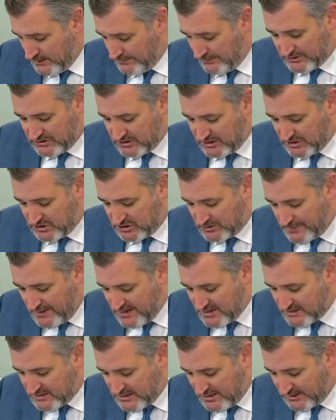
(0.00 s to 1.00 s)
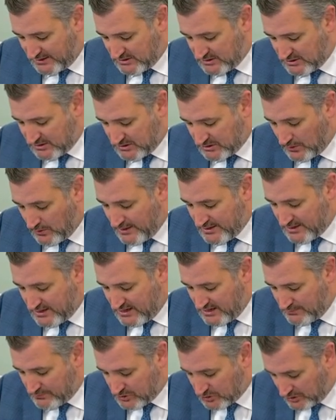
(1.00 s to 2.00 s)
But since SpaceX is going to
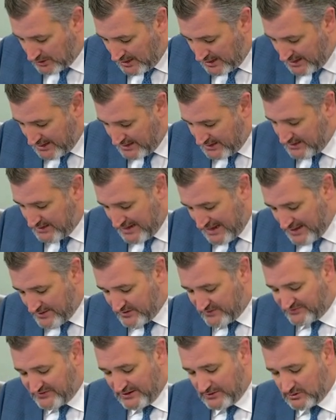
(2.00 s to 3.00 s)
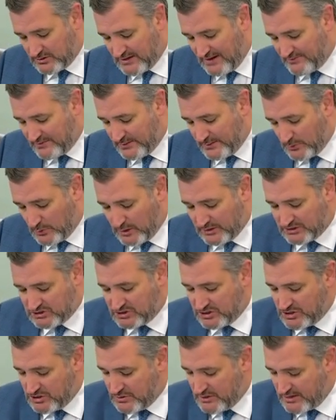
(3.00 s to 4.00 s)
keep trying, now the federal government wants
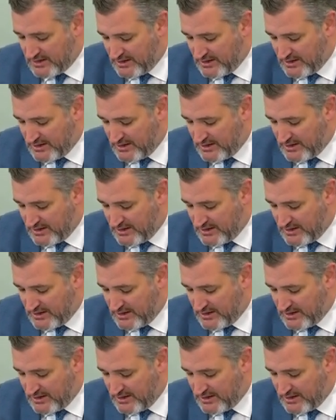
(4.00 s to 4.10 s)
to do